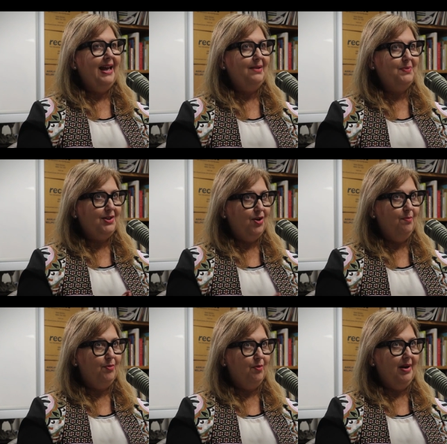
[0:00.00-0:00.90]
That was
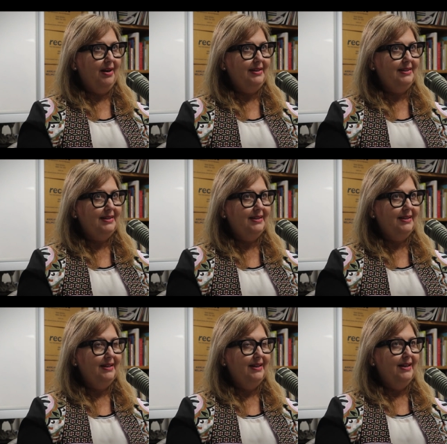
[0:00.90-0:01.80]
compromised
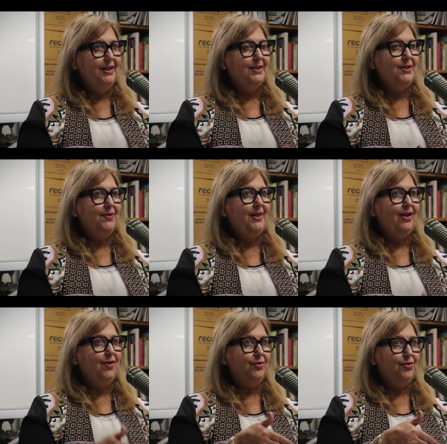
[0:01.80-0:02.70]
so
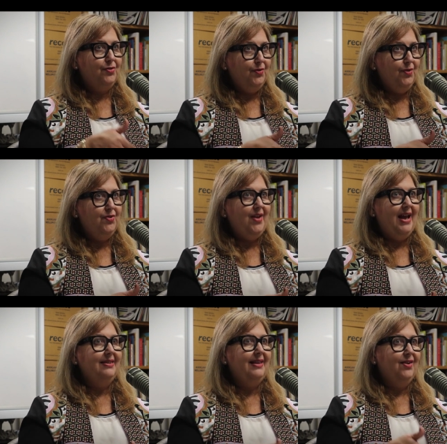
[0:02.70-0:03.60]
they got through
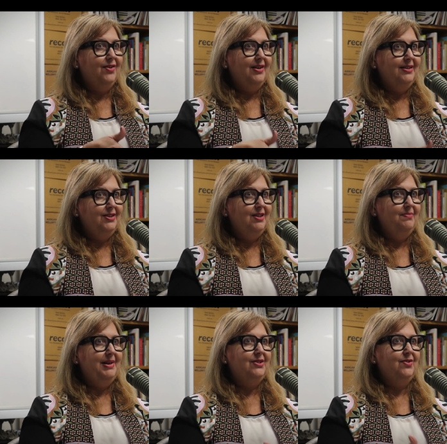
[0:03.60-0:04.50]
that, they got into
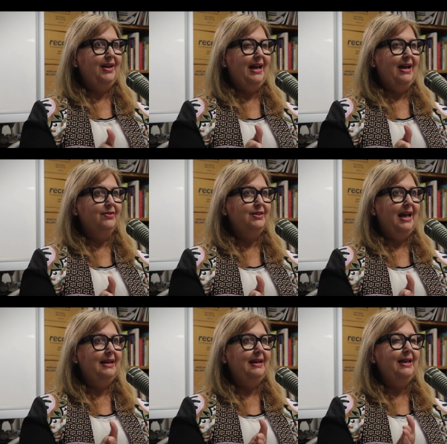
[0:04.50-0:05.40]
the Meta
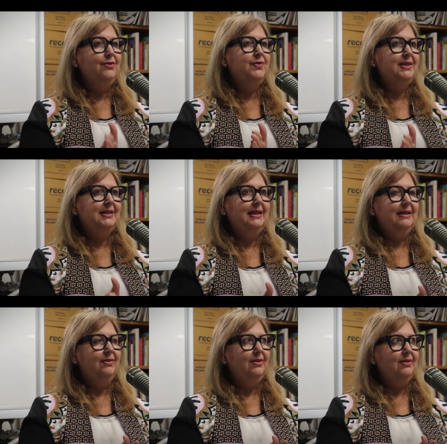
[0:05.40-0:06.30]
account, and mm.
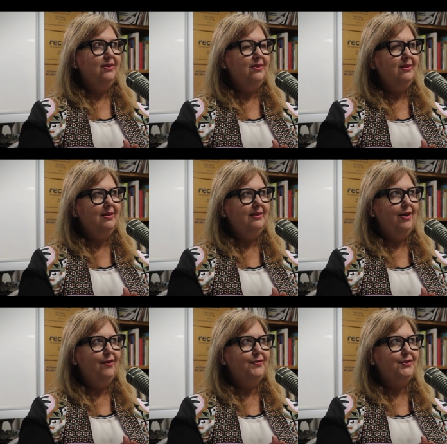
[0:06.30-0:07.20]
interesting, the thing that
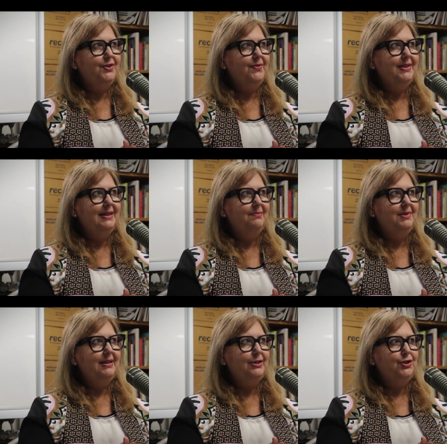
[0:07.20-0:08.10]
they often do is
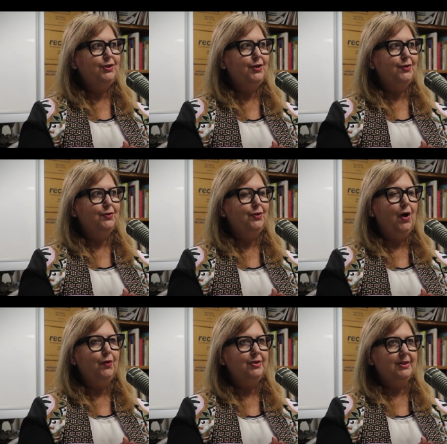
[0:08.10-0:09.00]
something that you don't
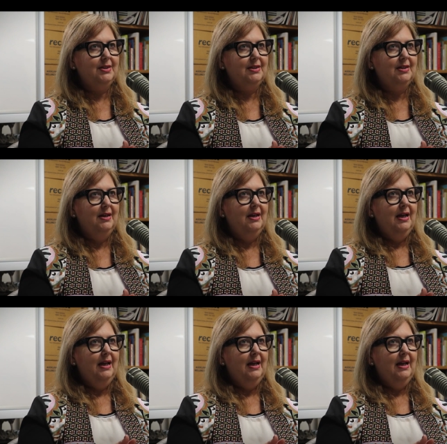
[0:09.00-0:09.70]
notice